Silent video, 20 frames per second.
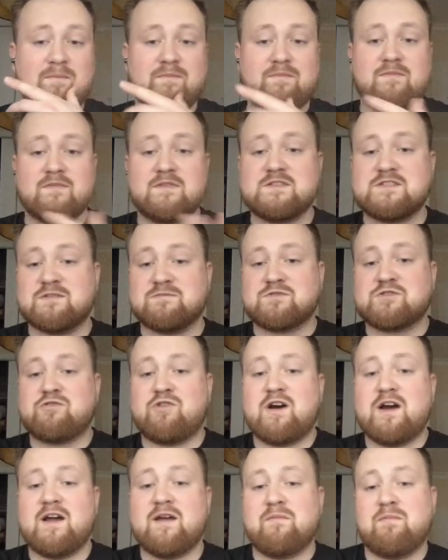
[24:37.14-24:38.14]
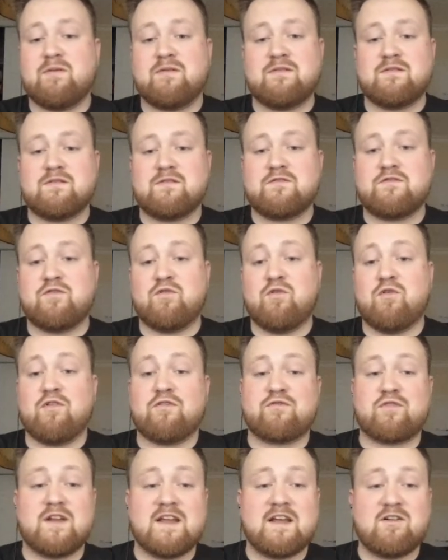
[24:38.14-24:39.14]
subscribe for
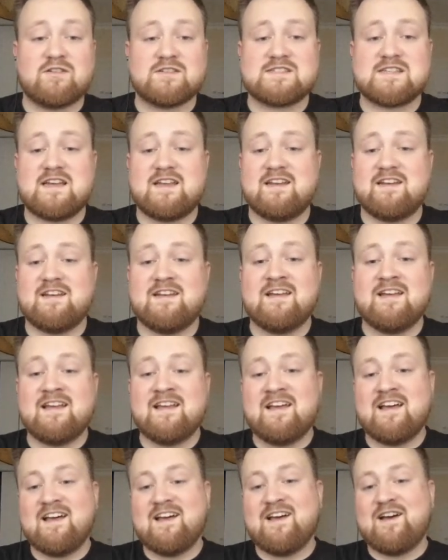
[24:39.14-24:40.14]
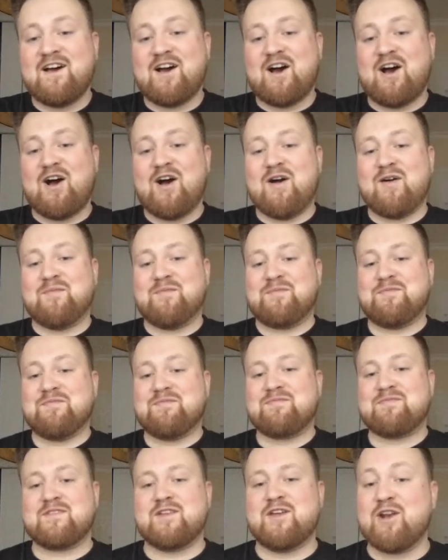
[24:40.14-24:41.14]
free content. I'm
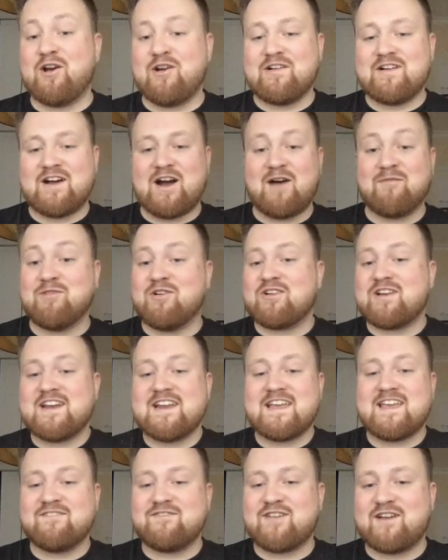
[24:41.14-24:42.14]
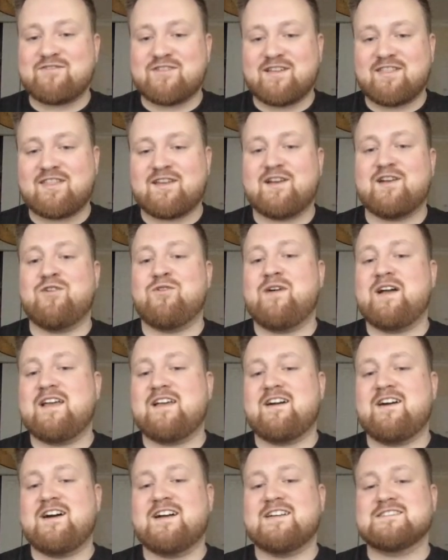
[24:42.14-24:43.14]
not going to give everything away,
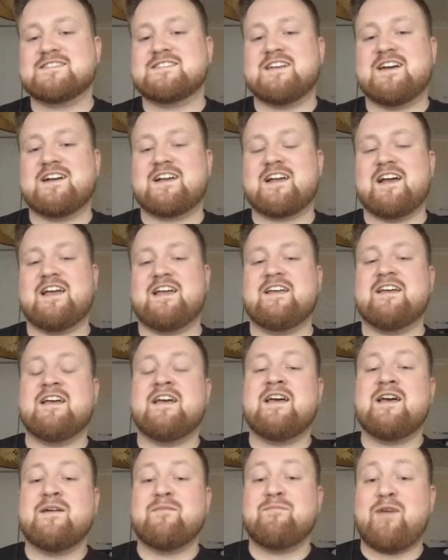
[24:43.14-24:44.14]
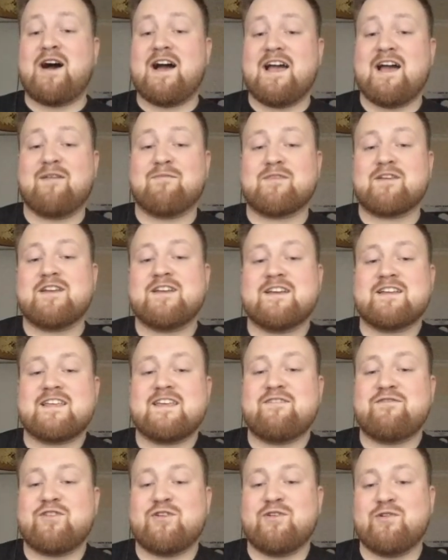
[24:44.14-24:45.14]
guys, okay? But I am going to
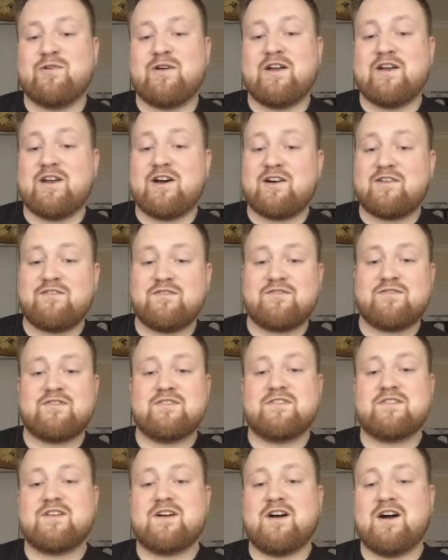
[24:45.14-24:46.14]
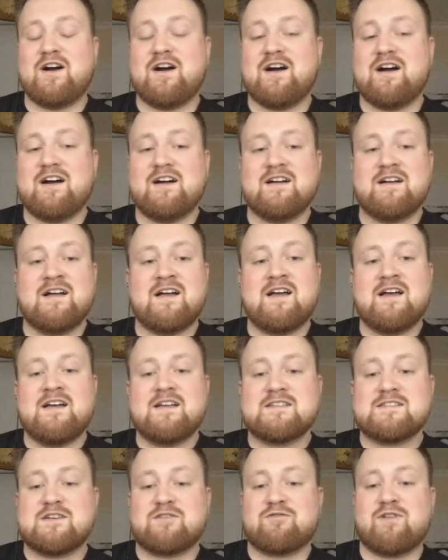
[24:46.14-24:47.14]
give you enough to
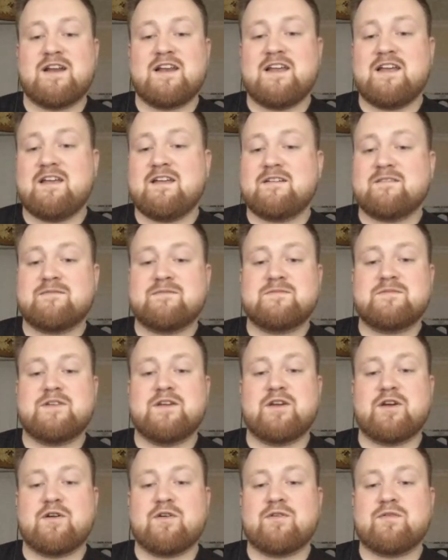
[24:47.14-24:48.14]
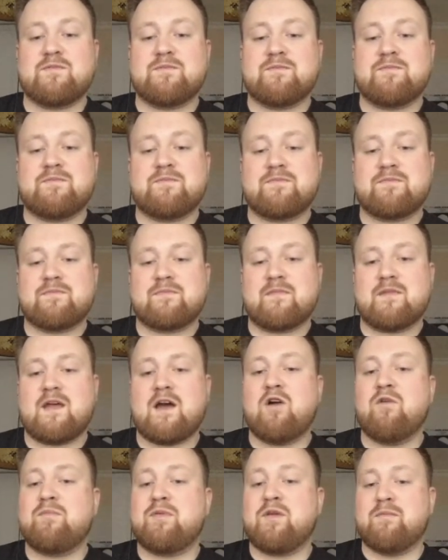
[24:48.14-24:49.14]
really,
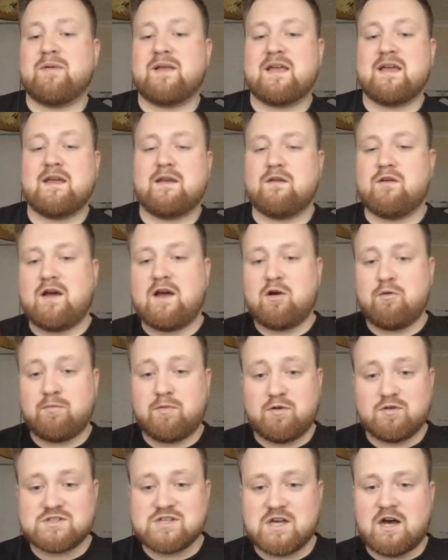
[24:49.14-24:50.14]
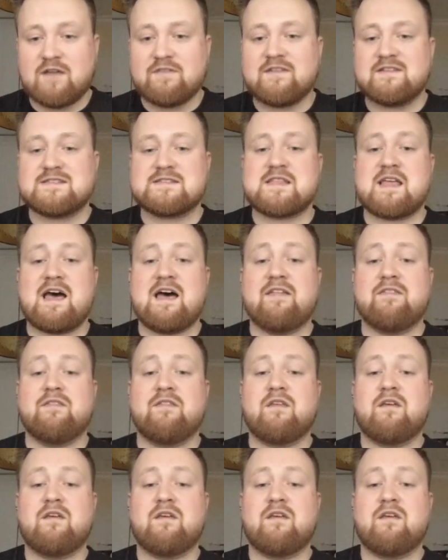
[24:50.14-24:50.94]
help you begin or help you to understand